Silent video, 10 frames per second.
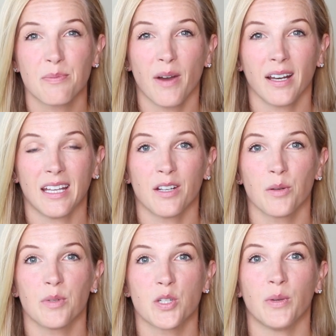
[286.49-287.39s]
spot here
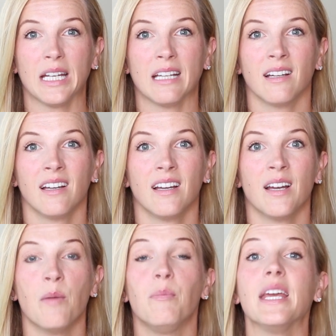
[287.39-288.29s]
between
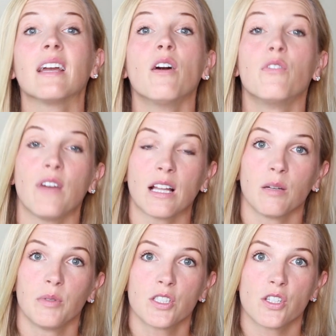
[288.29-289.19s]
being
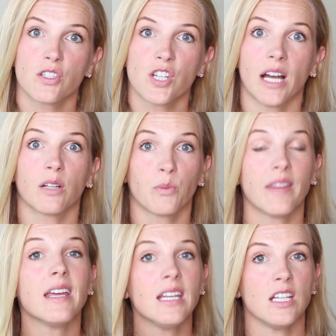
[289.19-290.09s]
available to your child
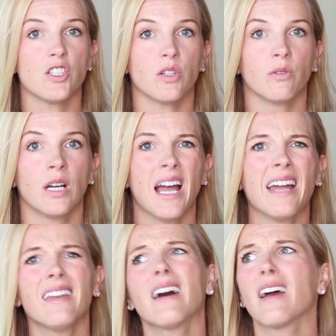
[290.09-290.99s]
when they need you
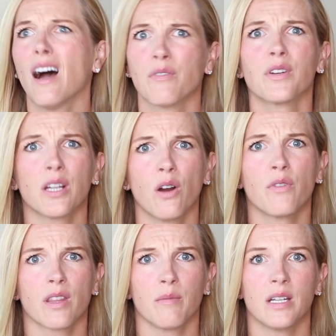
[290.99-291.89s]
and not hovering
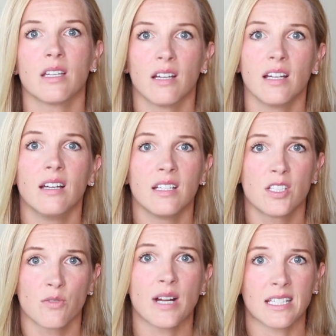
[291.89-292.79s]
over them and
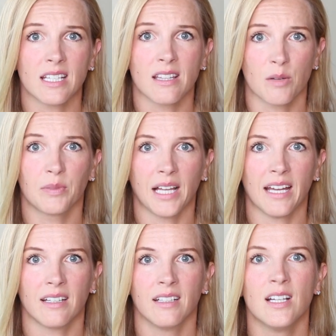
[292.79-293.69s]
directing their
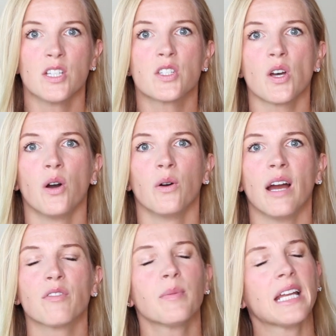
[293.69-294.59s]
play. So
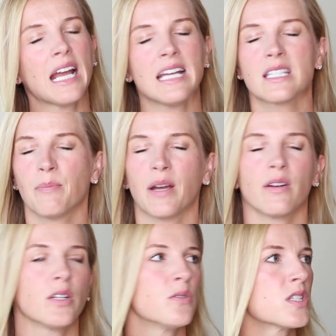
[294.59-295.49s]
everybody hates a
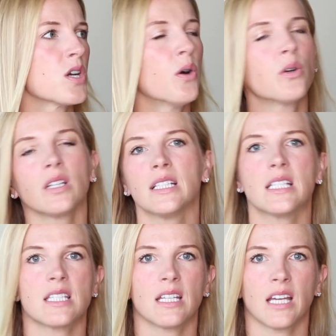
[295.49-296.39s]
parent who's totally
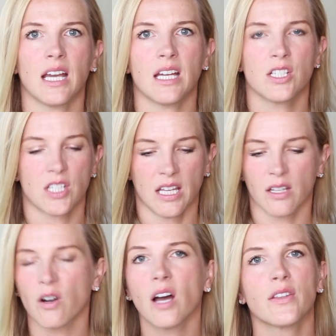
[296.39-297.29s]
disengaged and
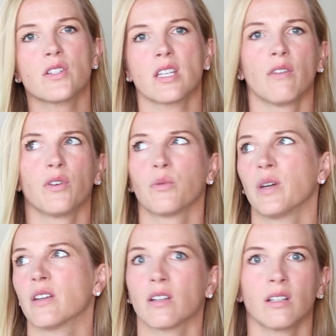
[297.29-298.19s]
they're on their cell phone
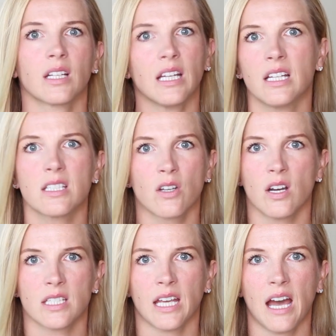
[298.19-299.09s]
when their kid is
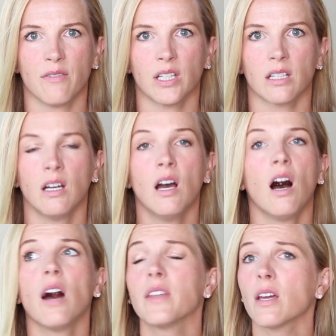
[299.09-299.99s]
causing havoc.
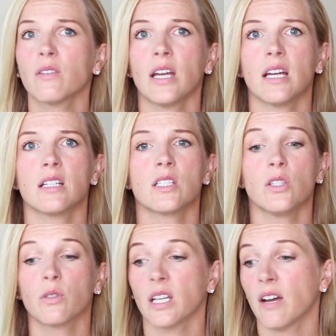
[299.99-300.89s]
On the other hand,
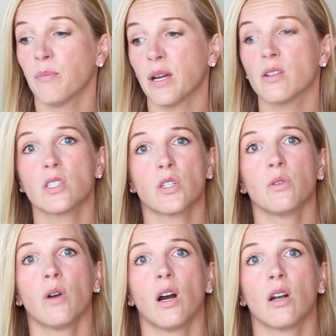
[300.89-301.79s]
you can have parents
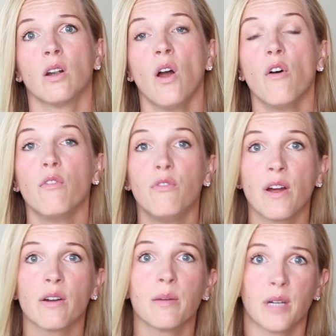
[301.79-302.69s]
who are
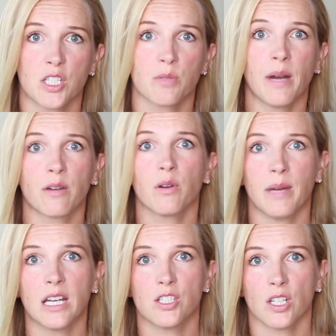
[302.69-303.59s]
very much
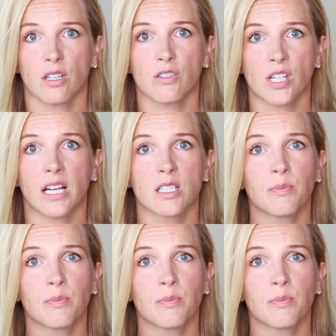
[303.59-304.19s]
micromanaging their child's